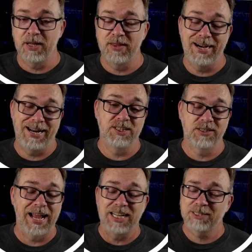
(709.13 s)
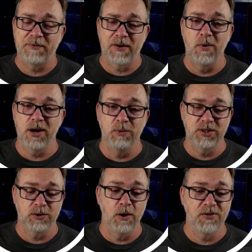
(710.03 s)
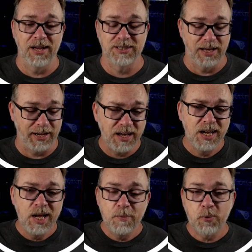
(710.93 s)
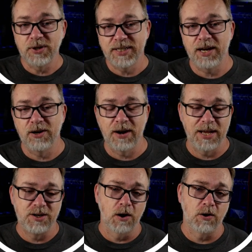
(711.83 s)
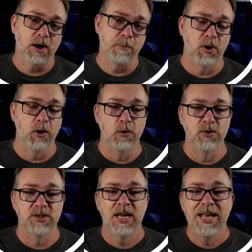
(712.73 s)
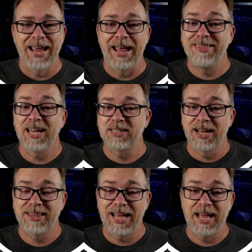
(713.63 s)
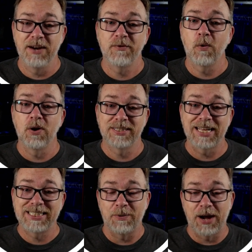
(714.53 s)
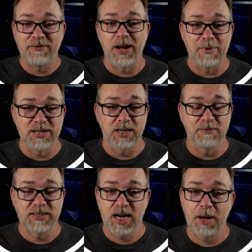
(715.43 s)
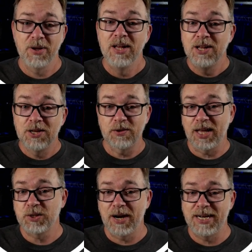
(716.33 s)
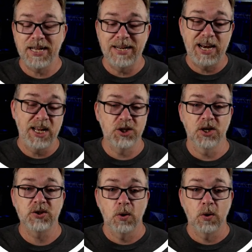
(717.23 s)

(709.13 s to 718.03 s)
then it asked me if I wanted to install things like Portainer and Docker Compose and things like that. And of course, that's how I've got my stuff set up. So that's what I did, and it just